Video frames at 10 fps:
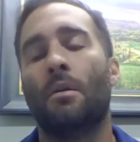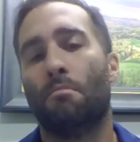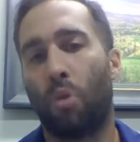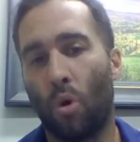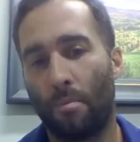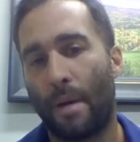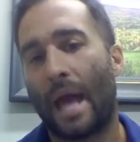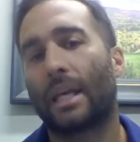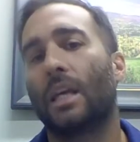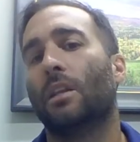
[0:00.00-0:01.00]
put
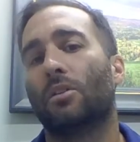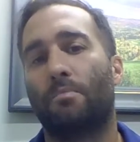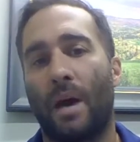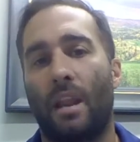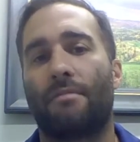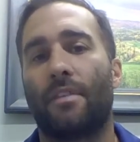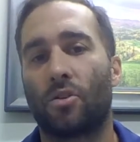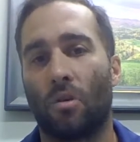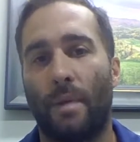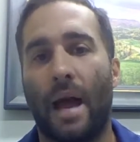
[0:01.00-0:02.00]
back in those
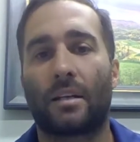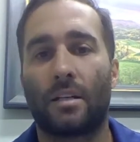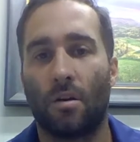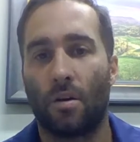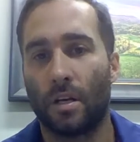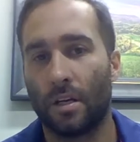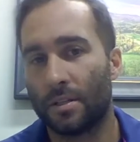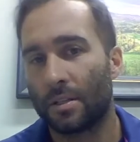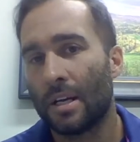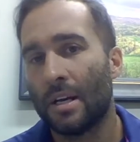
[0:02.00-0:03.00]
beneficial
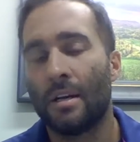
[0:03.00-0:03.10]
bacterias